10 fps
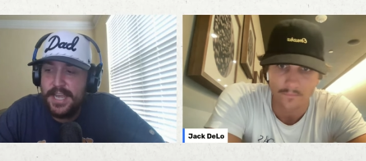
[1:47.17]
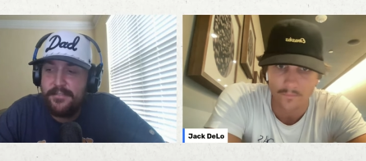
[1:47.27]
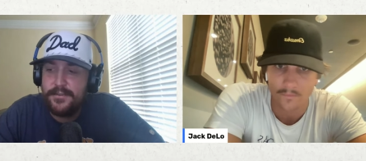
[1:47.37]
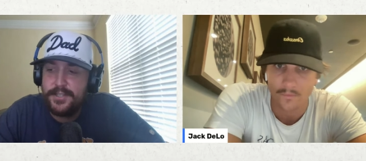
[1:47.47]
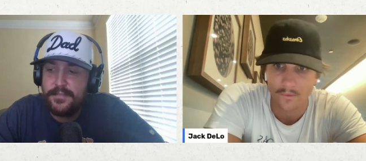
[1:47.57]

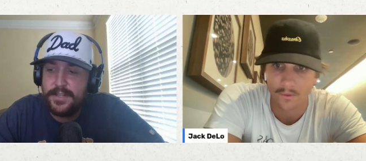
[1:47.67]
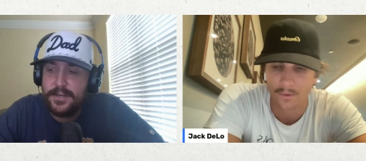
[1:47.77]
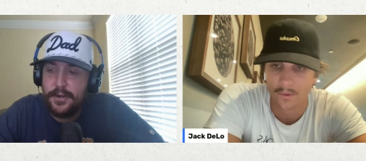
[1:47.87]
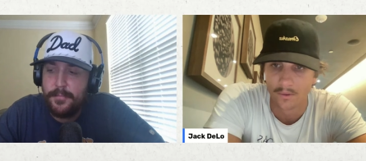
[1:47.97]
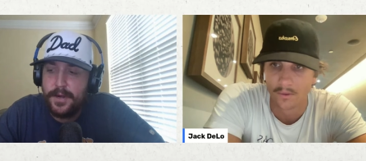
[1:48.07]
Speaker 1: endeavors over
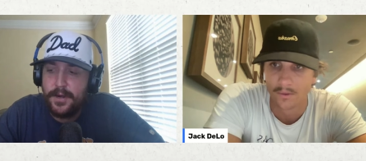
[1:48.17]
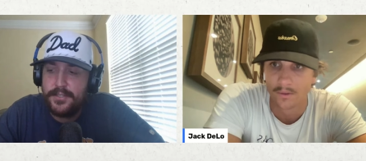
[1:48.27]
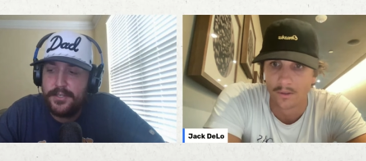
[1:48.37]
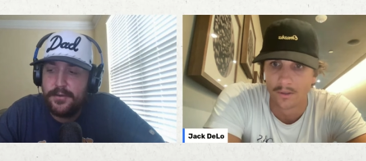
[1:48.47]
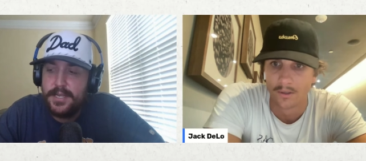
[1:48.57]
there in
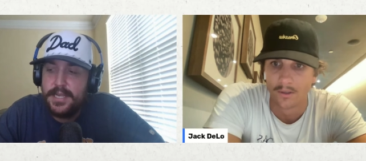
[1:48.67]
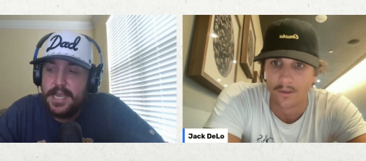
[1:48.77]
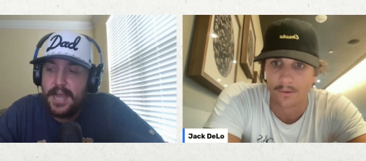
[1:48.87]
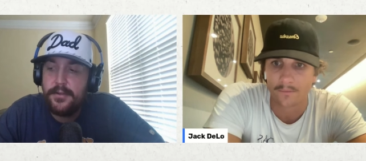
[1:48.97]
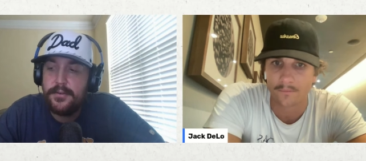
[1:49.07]
Omaha. So
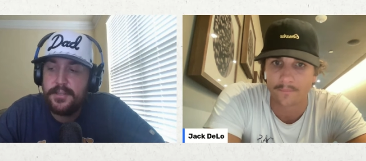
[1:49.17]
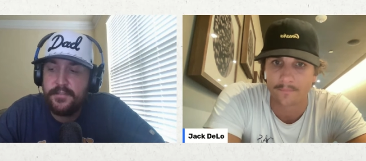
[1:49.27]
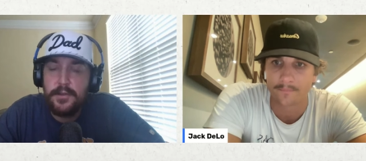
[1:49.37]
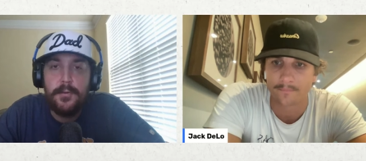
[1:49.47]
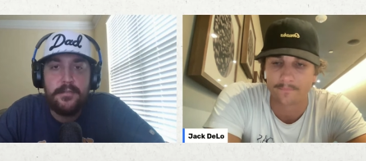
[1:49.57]
I know there's a
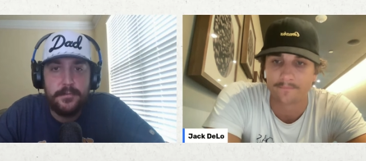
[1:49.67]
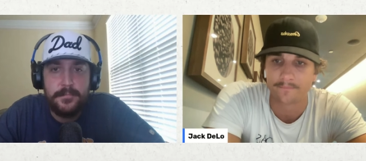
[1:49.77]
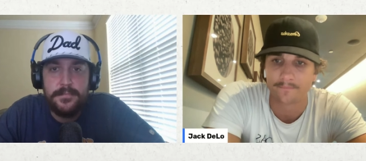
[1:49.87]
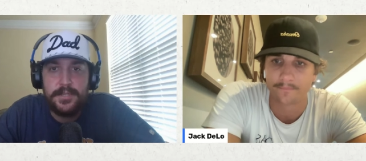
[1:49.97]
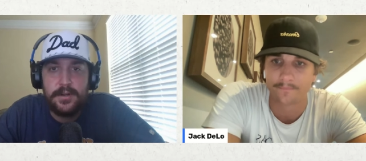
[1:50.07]
few of
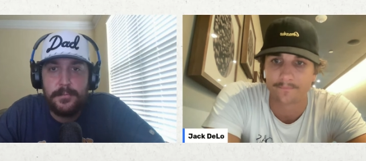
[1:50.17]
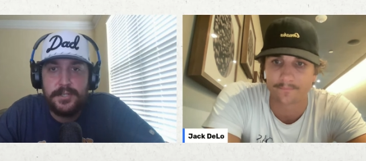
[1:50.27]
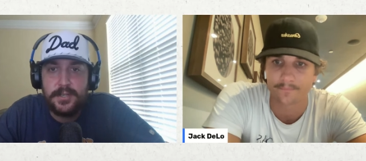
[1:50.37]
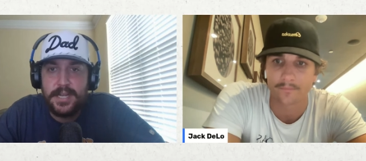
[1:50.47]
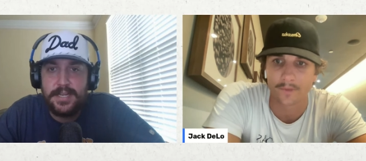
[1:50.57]
them. So I
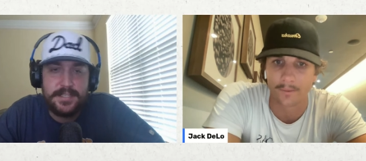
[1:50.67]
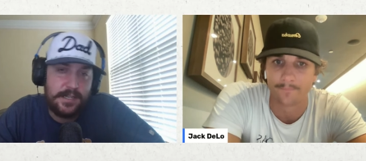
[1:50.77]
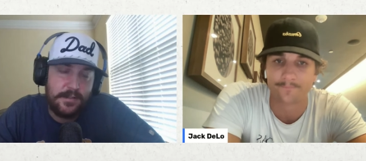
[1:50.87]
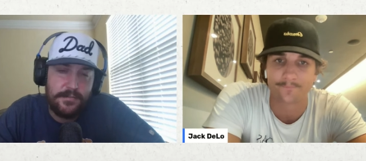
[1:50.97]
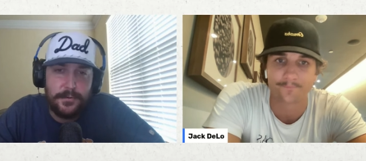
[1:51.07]
want you to
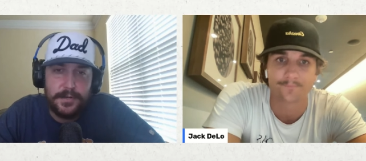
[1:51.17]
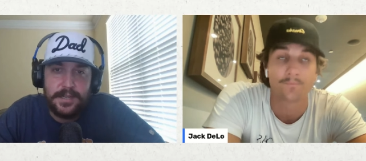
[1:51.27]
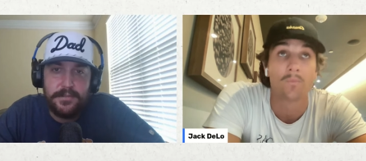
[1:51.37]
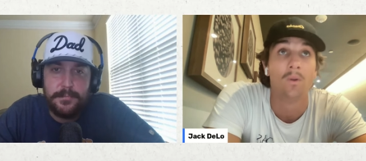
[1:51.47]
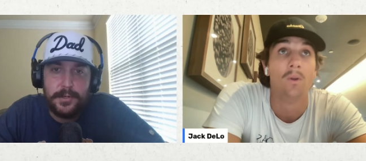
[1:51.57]
yeah.
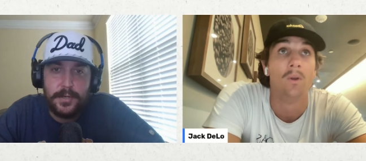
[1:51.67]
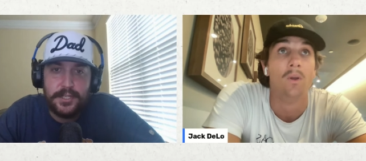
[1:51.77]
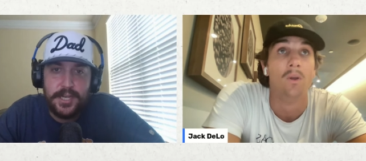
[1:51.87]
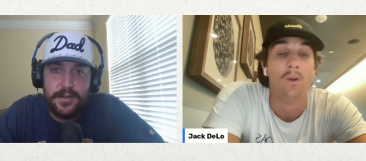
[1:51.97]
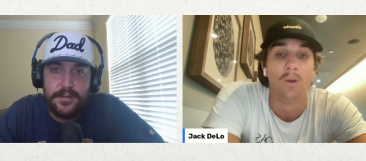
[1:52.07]
and give them a
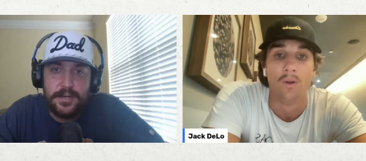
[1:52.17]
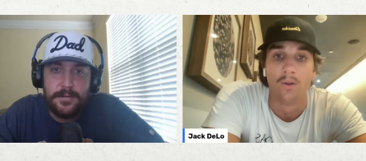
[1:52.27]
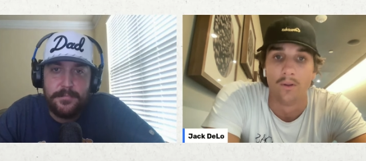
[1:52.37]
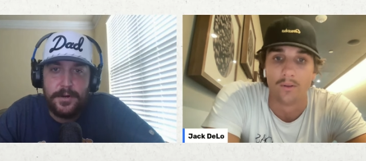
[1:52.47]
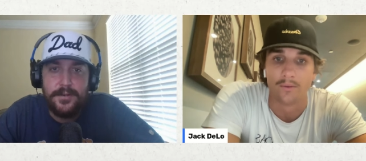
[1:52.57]
quick shout out
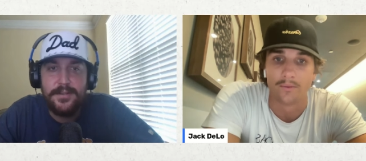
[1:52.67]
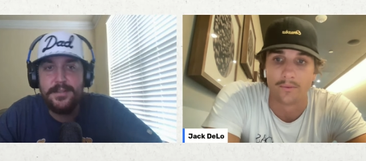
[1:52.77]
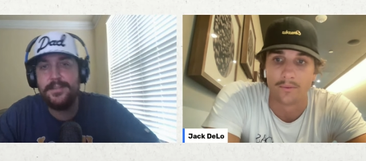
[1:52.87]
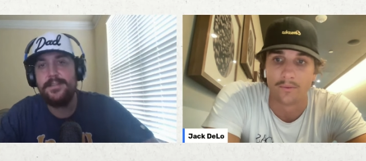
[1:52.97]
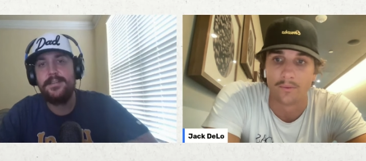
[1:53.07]
here up front.
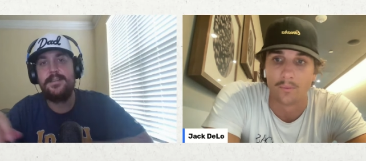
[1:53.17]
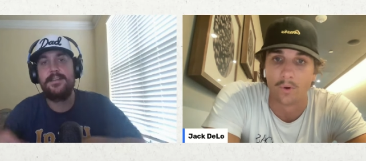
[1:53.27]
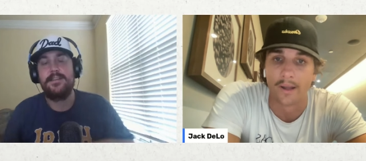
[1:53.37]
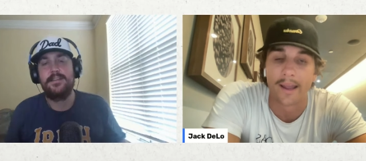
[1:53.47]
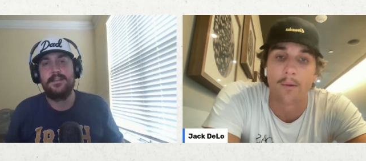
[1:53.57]

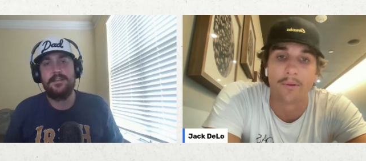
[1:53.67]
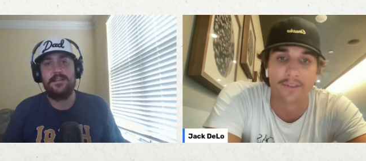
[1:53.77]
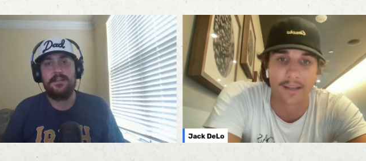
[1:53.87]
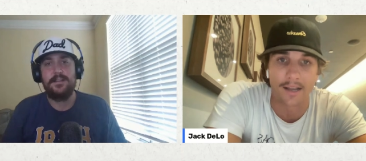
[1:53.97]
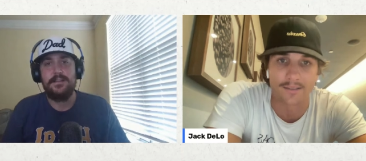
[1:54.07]
Speaker 2: Well, hey, how about
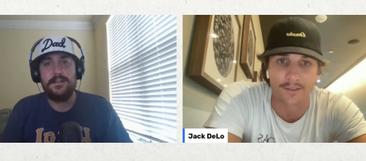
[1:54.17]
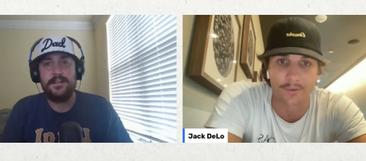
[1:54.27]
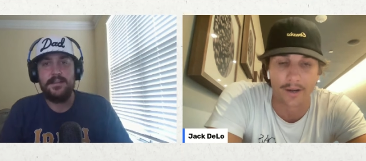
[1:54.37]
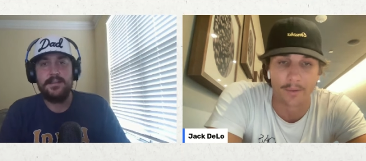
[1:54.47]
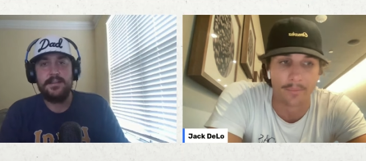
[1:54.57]
the guys that are
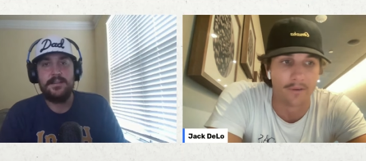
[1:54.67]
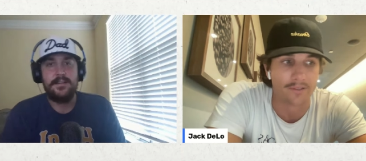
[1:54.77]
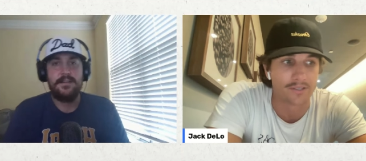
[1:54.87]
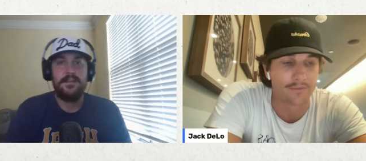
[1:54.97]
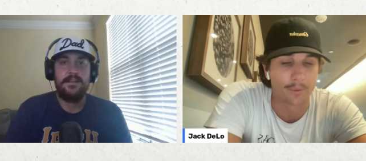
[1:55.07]
right above
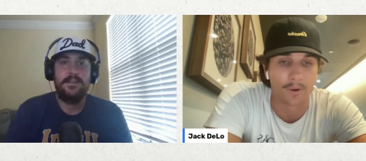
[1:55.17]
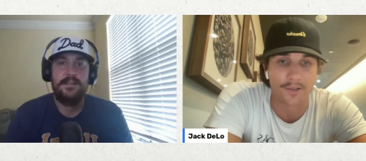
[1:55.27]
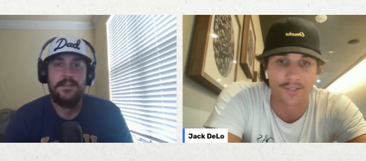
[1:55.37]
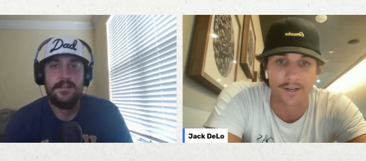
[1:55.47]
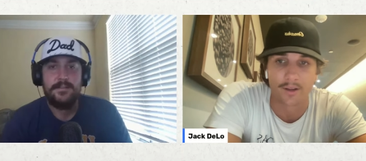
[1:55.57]
us? If you're
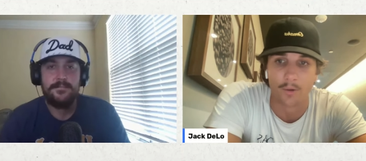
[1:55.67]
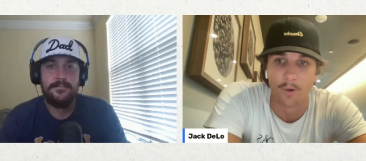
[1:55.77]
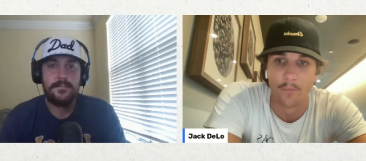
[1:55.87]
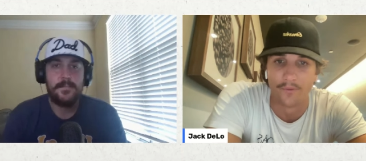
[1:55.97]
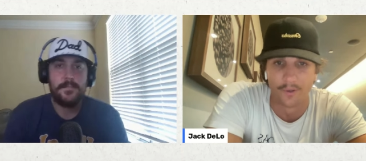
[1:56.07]
watching at home,
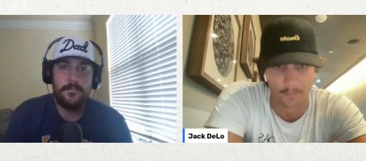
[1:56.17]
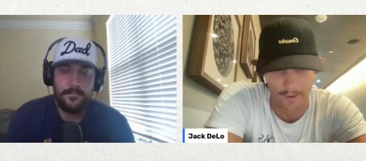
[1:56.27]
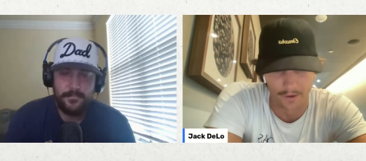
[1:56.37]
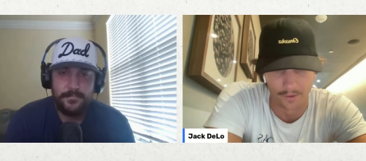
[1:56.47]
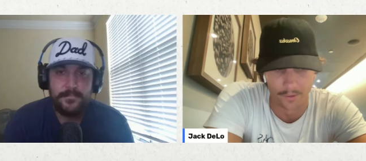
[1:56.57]
Home Field
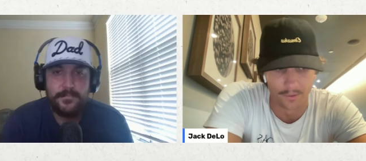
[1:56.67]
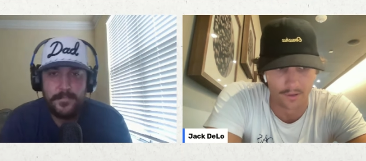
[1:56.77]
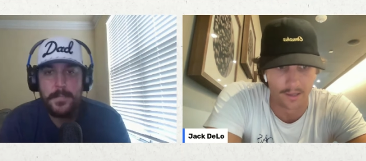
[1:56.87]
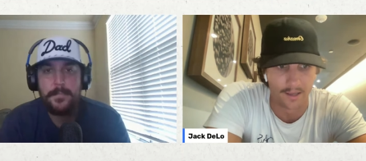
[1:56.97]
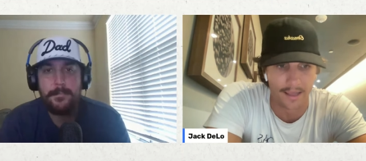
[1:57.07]
Apparel.
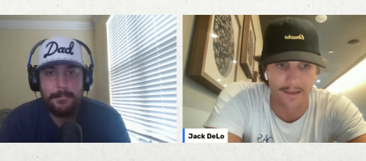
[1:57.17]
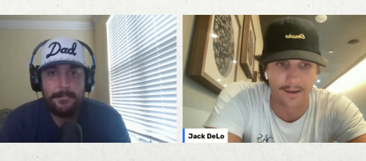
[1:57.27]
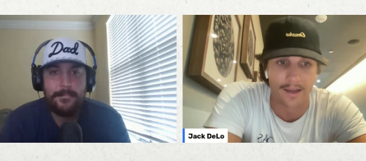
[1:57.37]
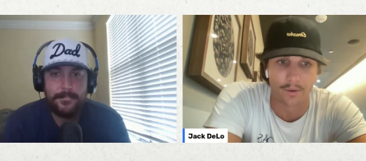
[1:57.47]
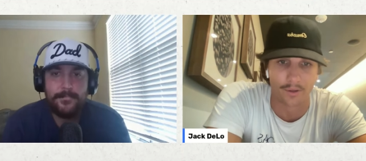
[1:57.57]
Like,
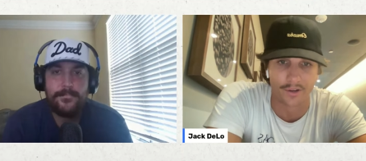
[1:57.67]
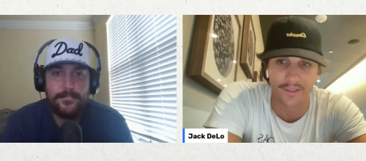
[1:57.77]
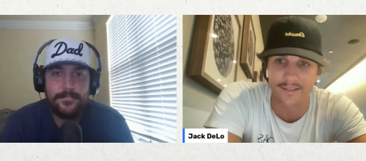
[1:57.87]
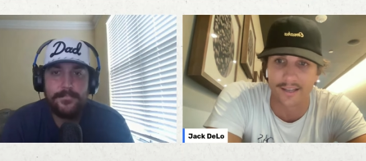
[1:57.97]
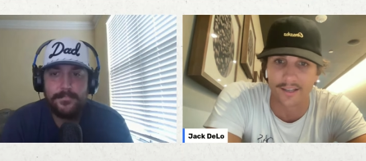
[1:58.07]
not only are
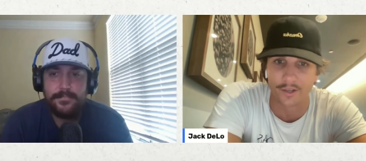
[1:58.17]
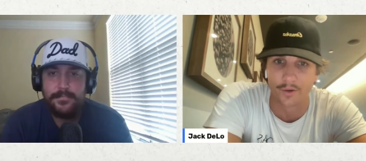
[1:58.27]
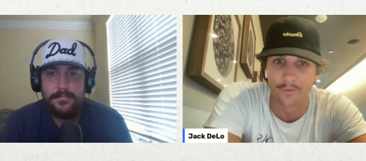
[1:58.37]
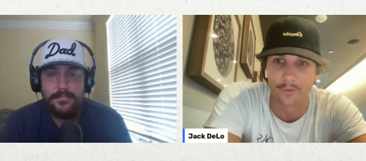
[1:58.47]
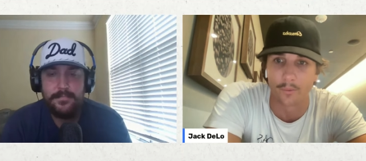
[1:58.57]
they taking
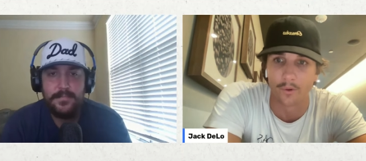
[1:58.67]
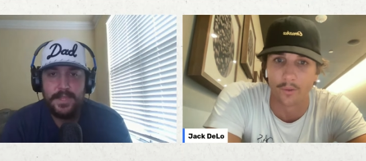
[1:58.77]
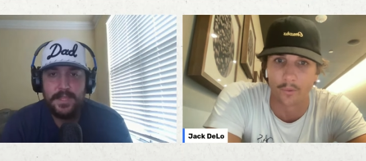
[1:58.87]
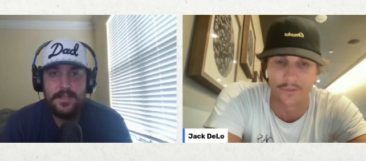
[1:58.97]
over the world